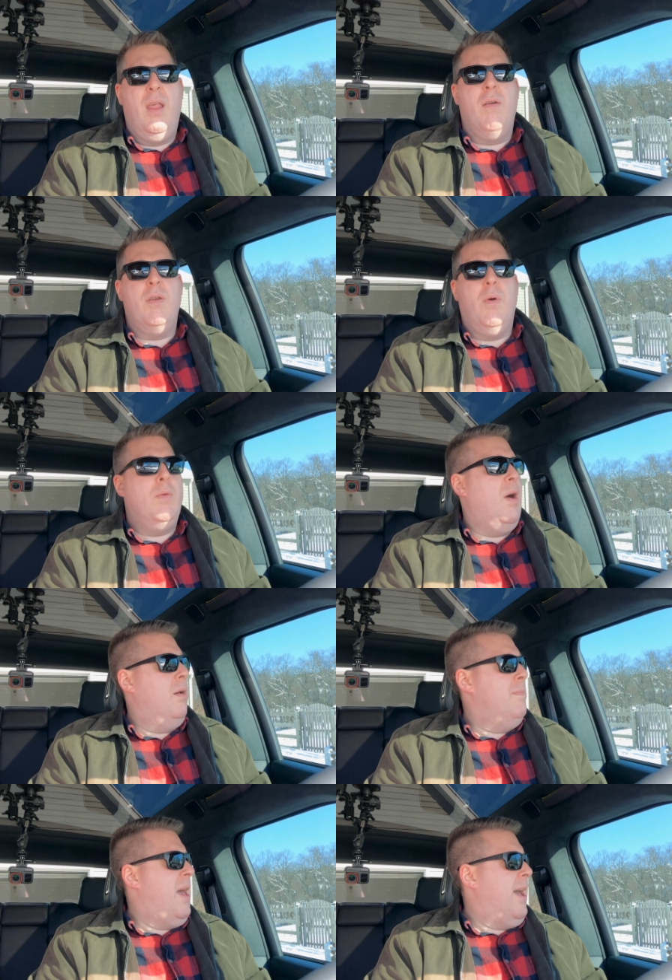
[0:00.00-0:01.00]
Hello everyone,
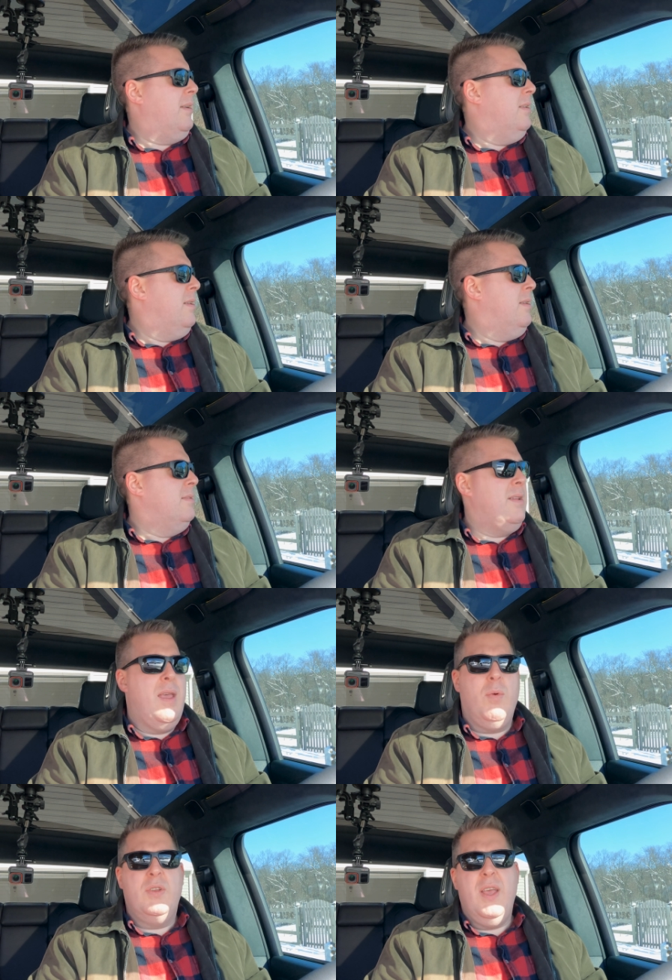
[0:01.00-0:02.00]
welcome back.
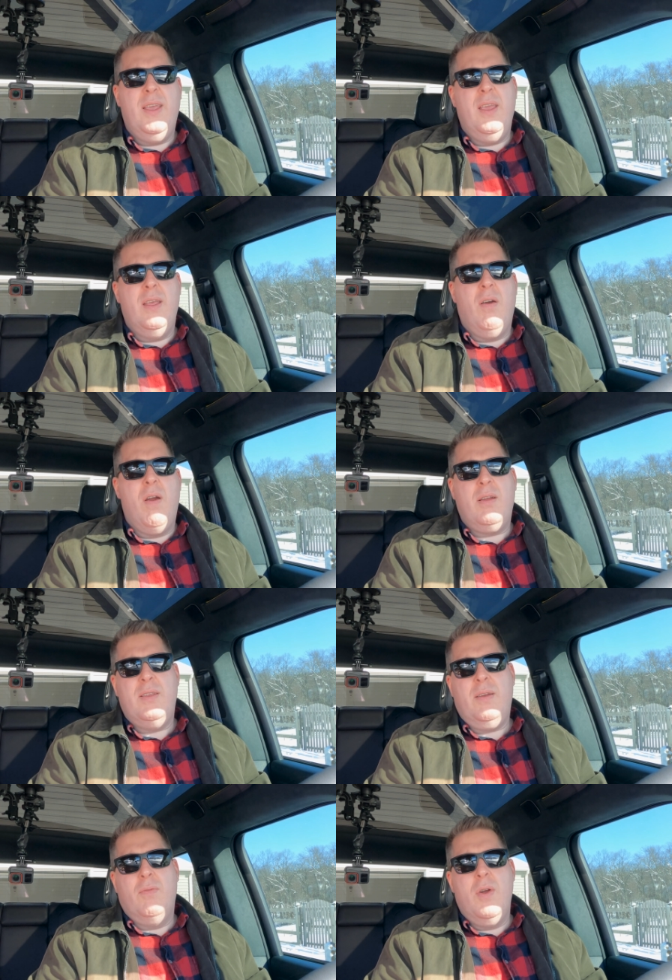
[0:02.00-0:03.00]
Today we're taking an
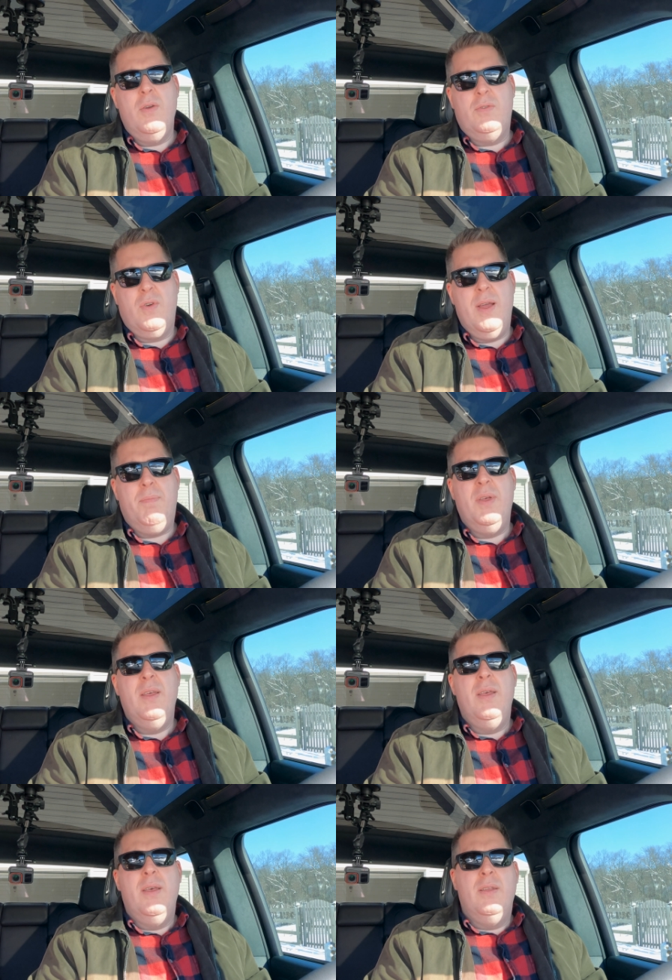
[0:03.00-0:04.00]
Arctic road trip
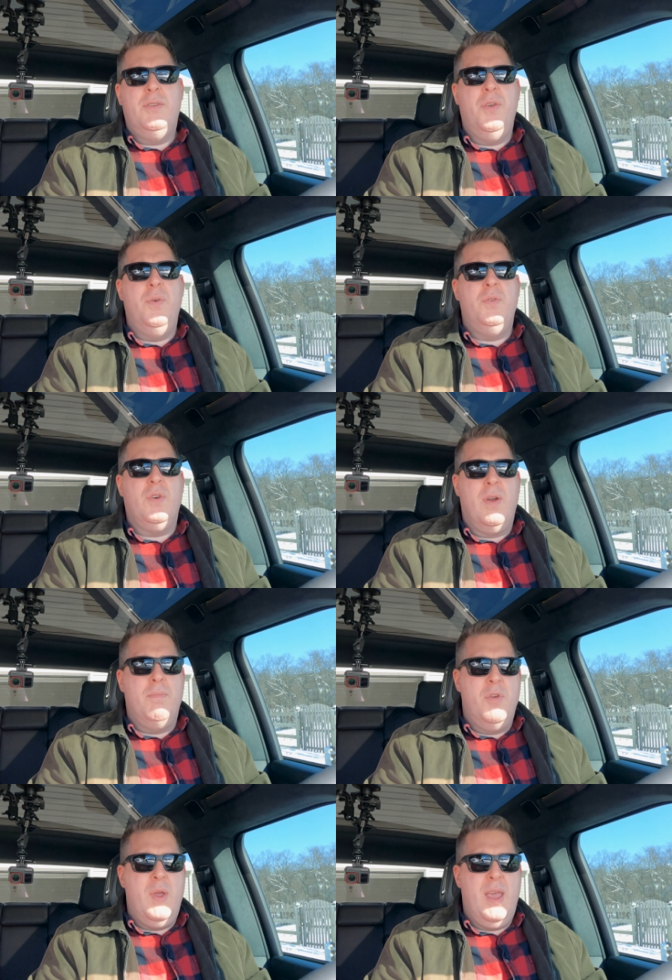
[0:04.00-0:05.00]
to
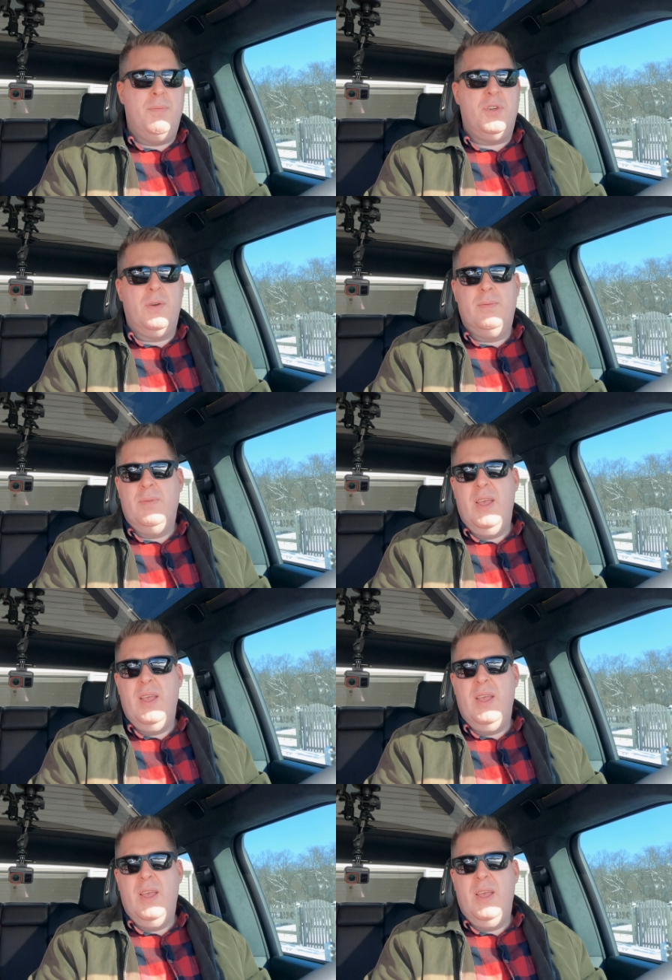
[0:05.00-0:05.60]
Durham, New Hampshire.